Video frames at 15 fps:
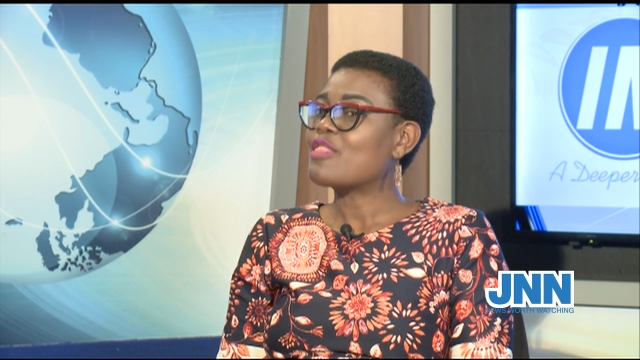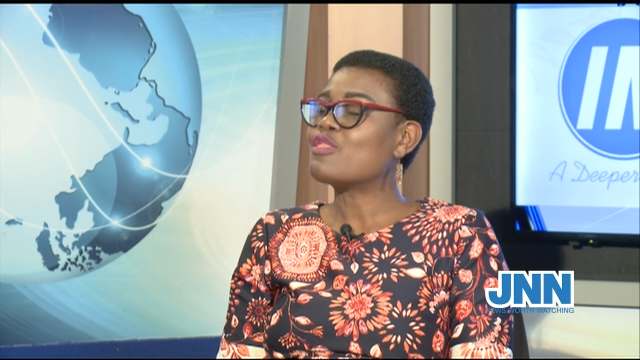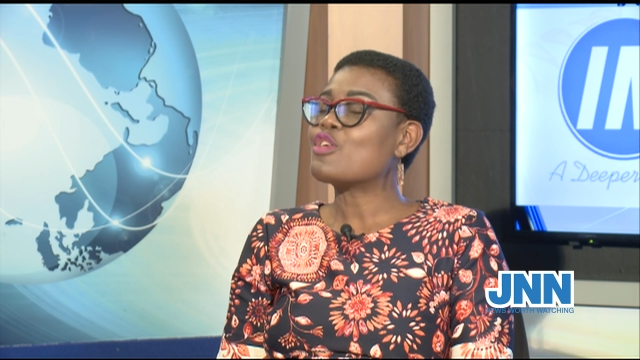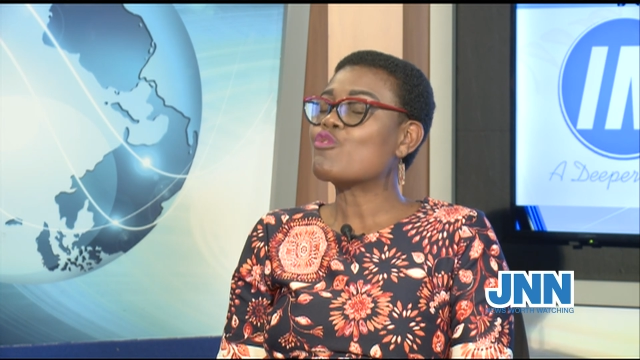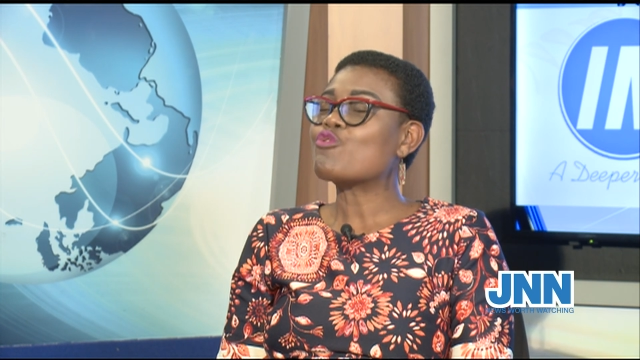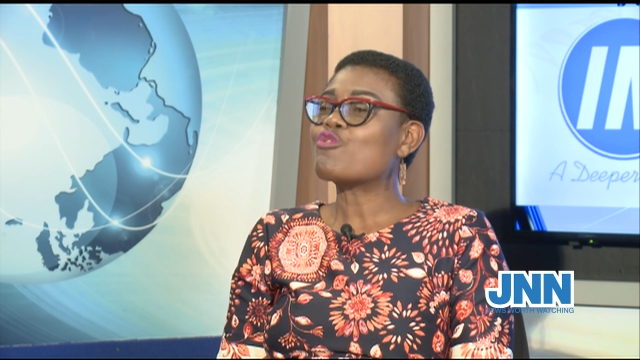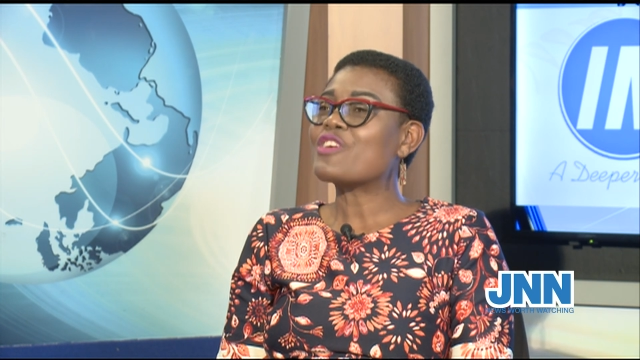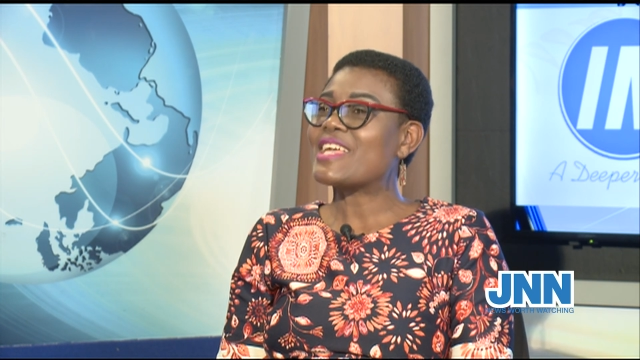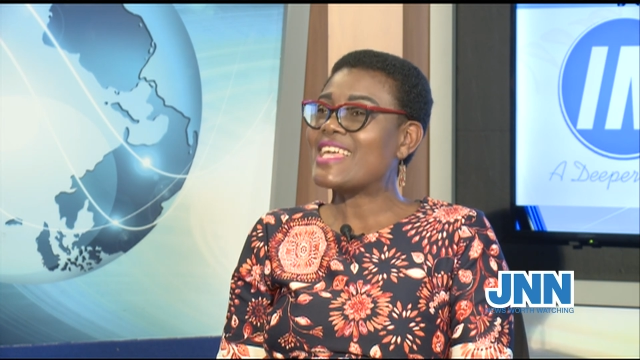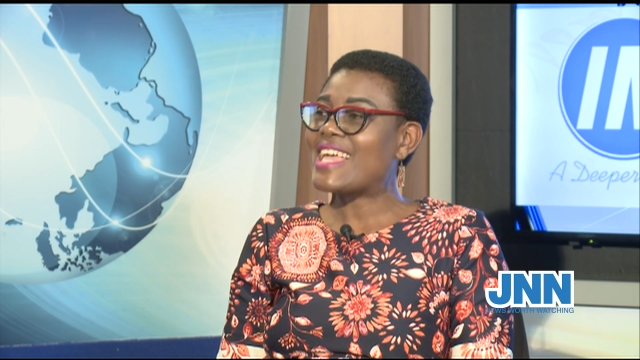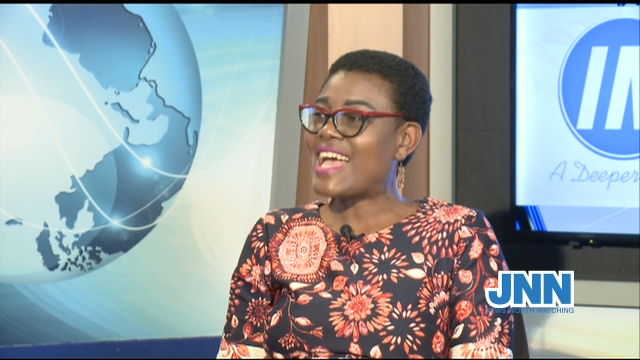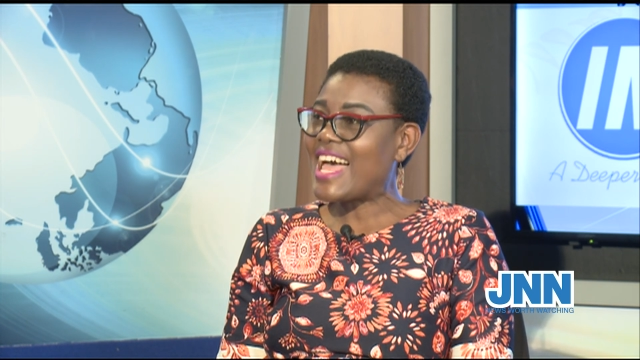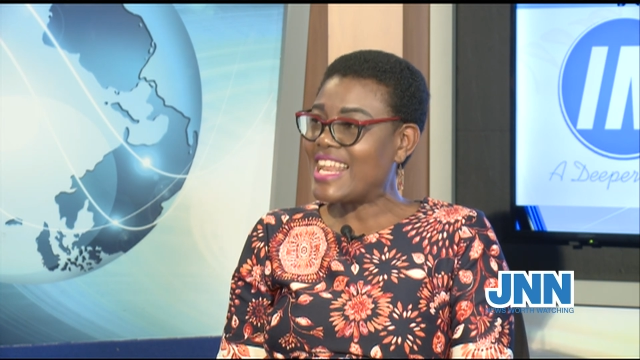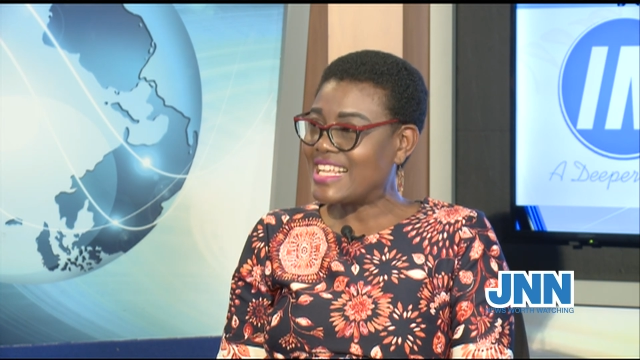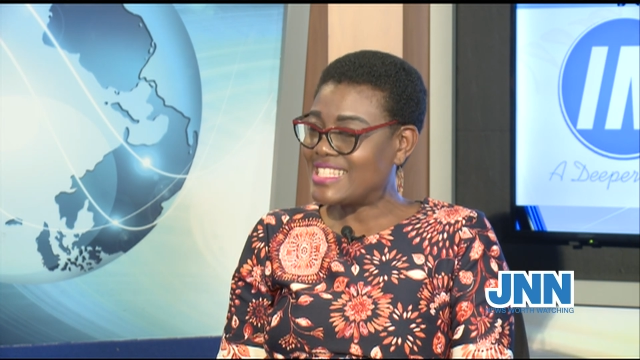The
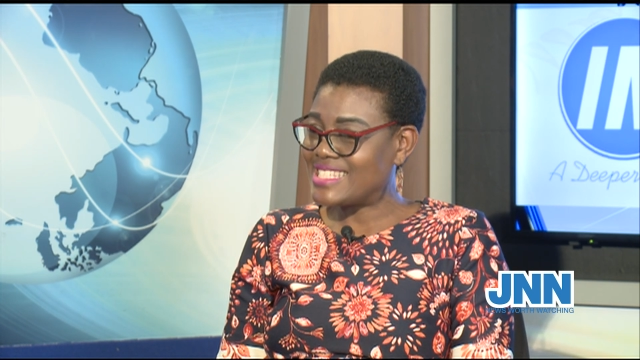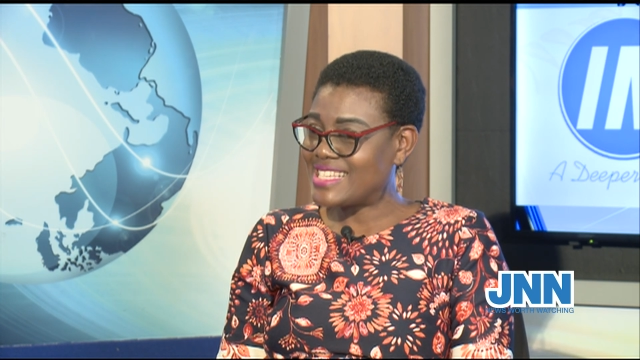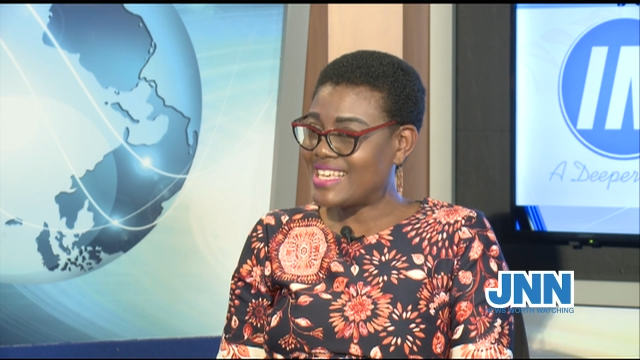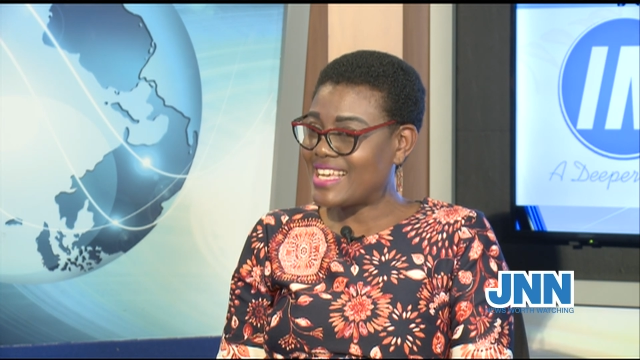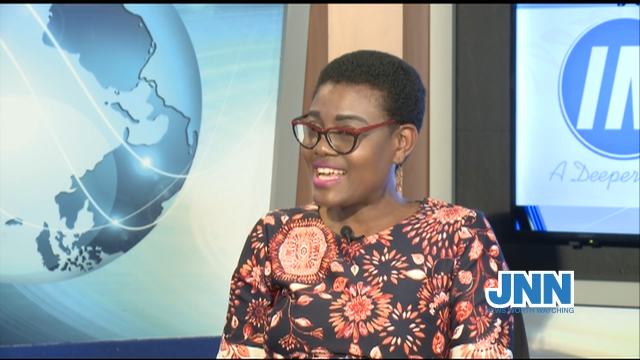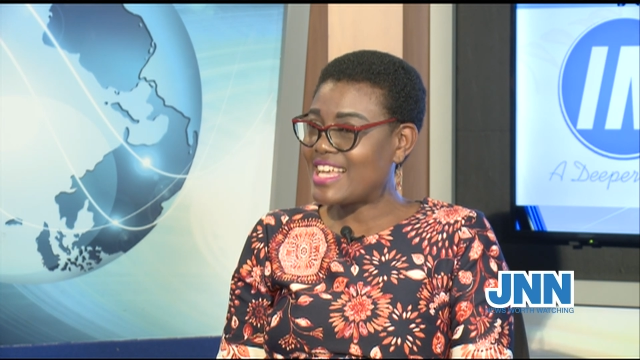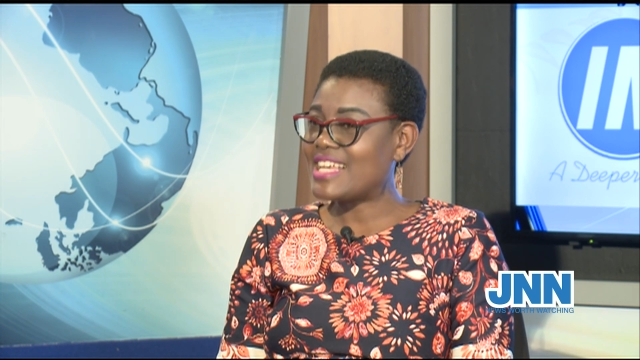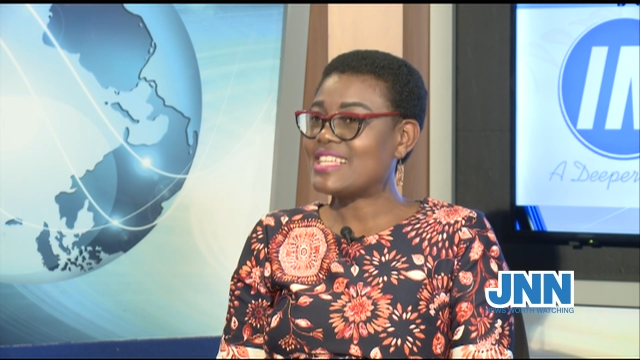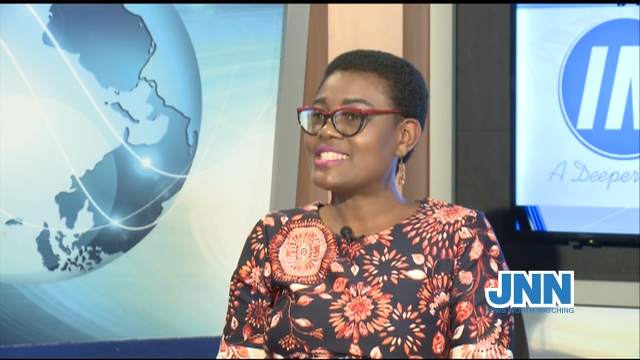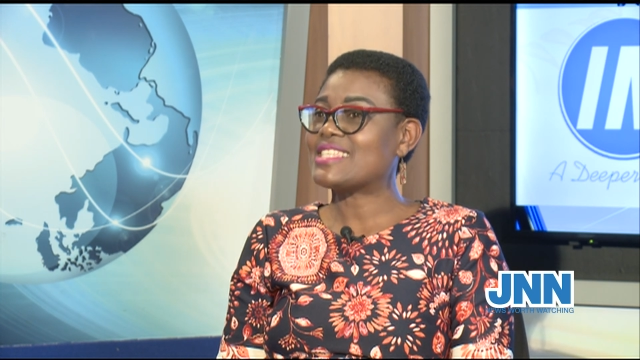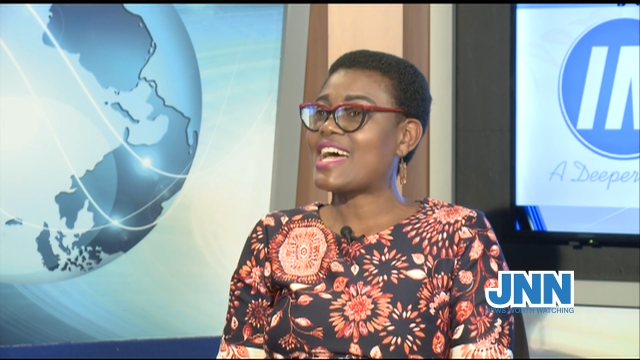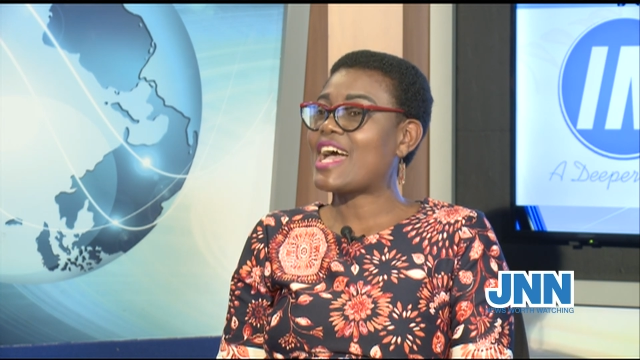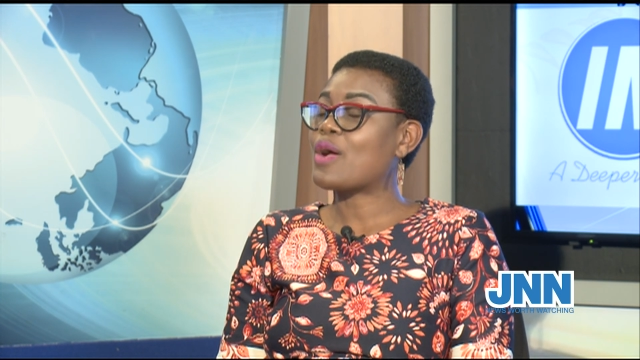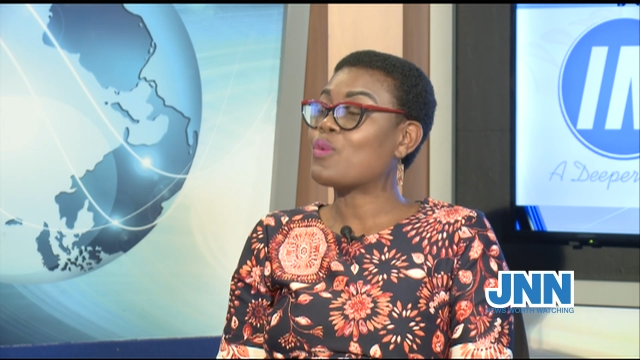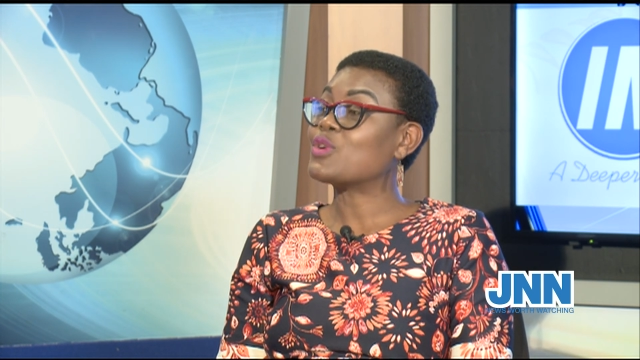reality is
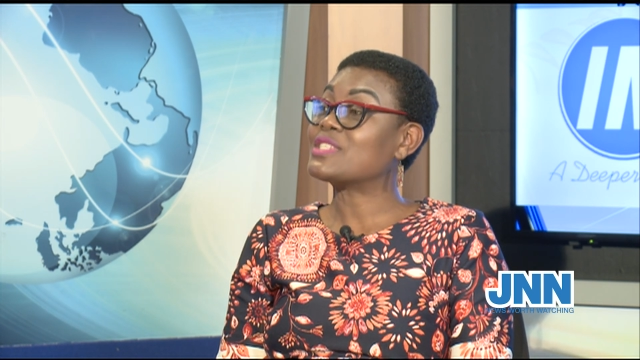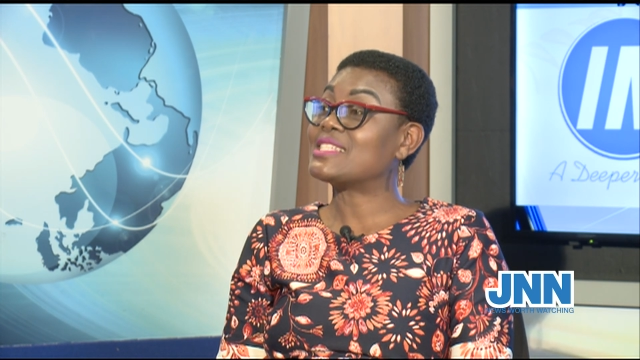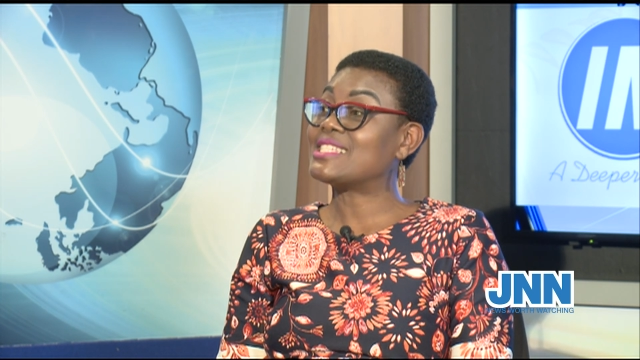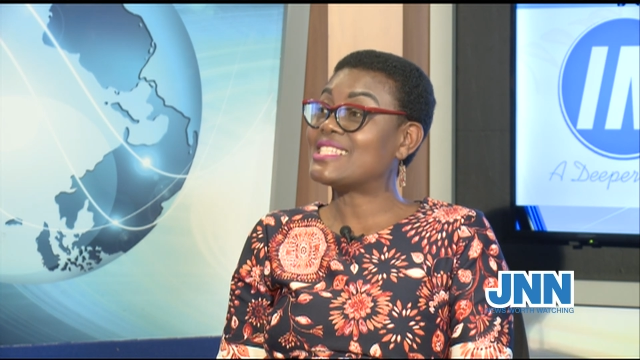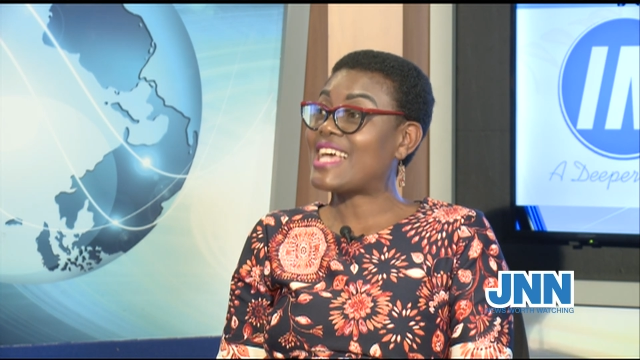I was